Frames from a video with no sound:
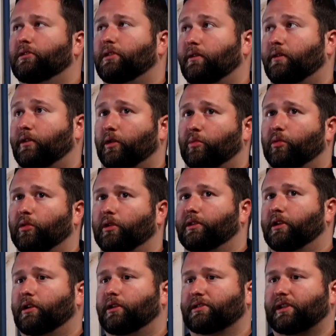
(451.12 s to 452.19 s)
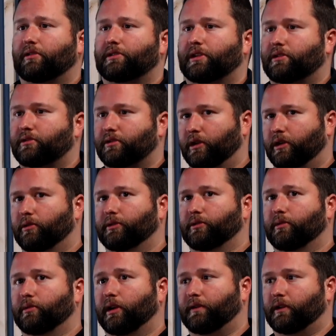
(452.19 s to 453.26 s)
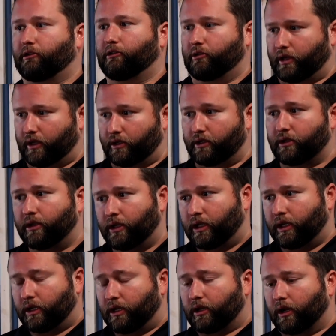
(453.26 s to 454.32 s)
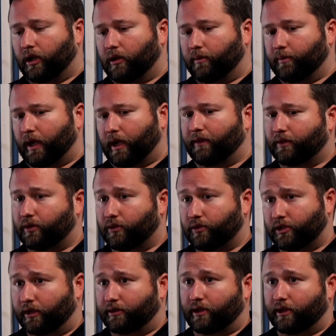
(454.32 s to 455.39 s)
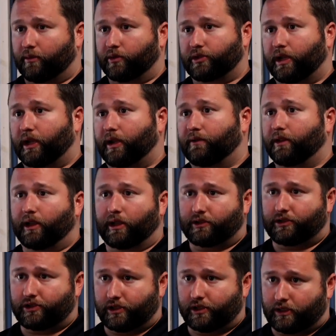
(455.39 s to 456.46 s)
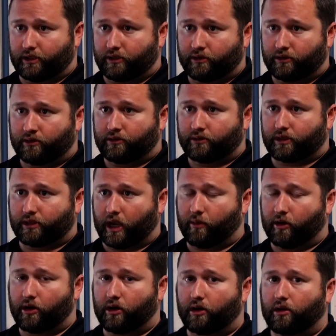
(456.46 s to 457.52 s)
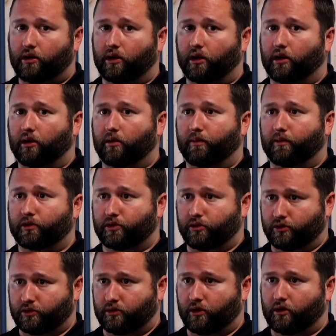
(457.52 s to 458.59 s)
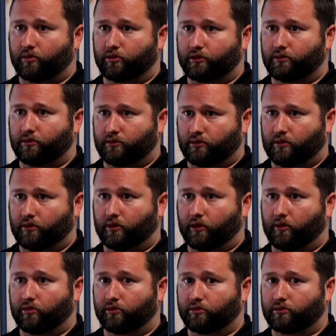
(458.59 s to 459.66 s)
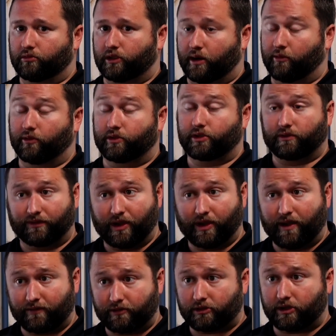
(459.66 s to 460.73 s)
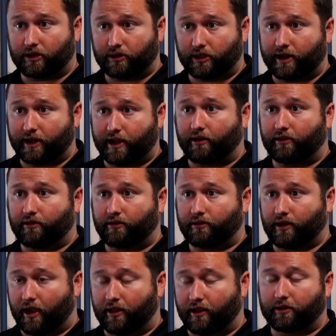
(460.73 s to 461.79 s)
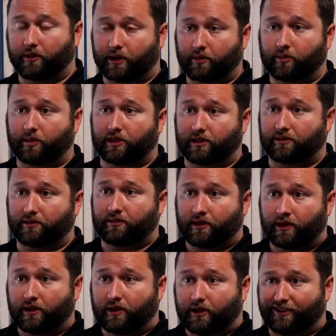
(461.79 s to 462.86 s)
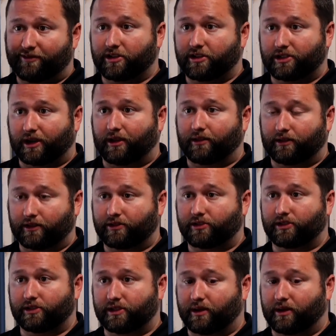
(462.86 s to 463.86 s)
a good point there because I was actually going through mine the other day. I have 2 shot timers. I have the SG timer, the Shooter's Global timer, which if you haven't checked that out, I highly recommend everybody check out the SG timer.